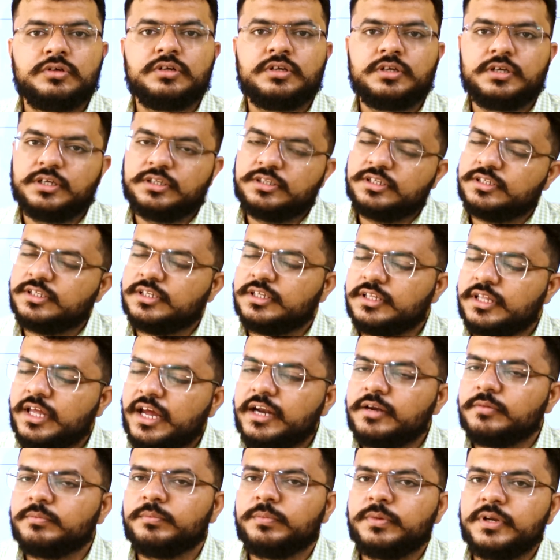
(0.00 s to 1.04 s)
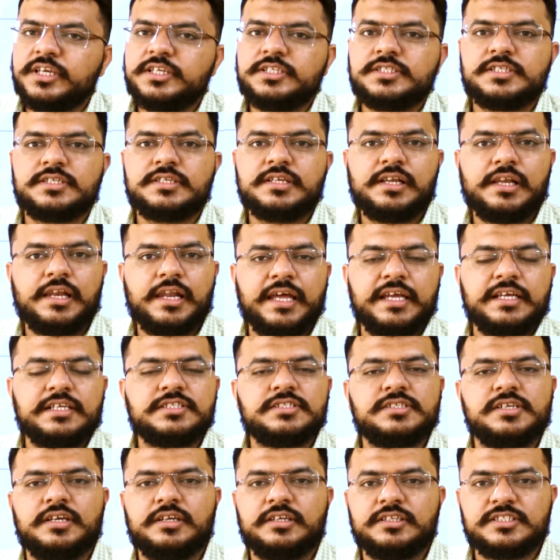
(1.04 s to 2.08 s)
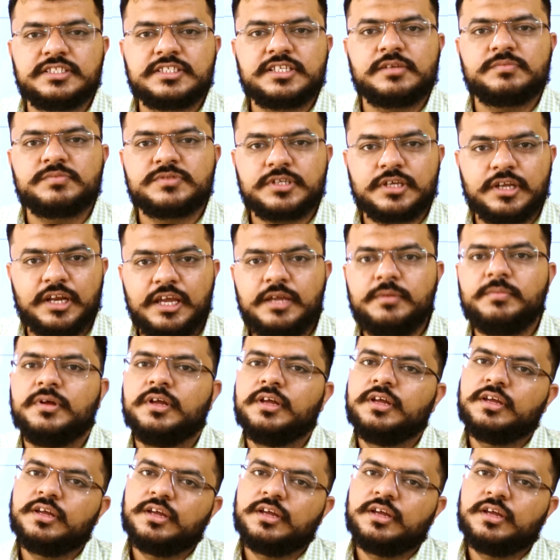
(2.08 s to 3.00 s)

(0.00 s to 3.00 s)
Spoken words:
Other than that, please like, share and subscribe